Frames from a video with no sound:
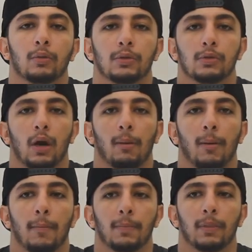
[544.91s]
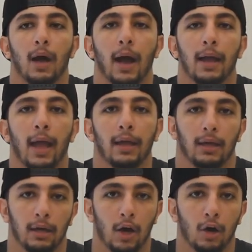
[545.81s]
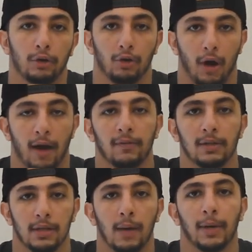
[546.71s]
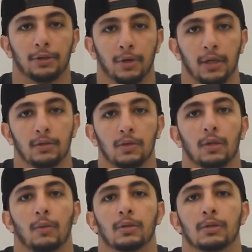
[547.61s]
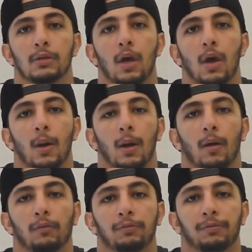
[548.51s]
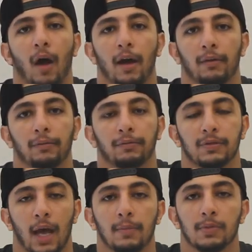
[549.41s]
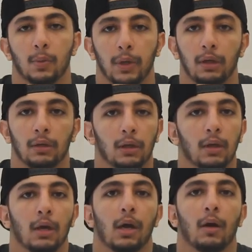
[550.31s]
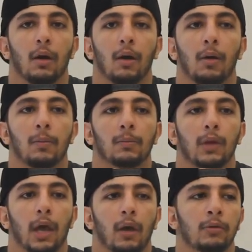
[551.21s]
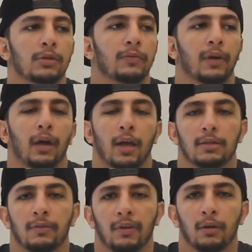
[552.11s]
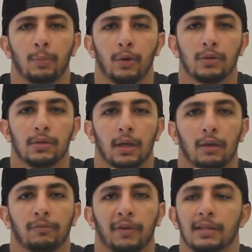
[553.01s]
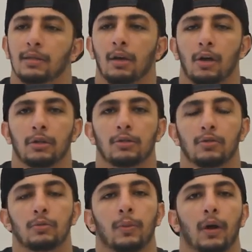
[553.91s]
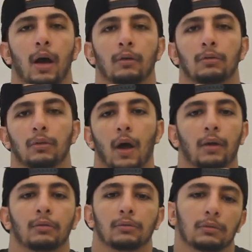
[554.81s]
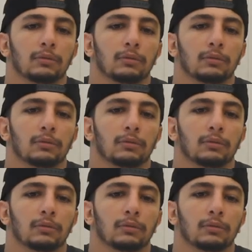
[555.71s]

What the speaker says: was, I hate cardio every time I train, so that was 5 times a week. It's very important to hit fasted cardio too, but I don't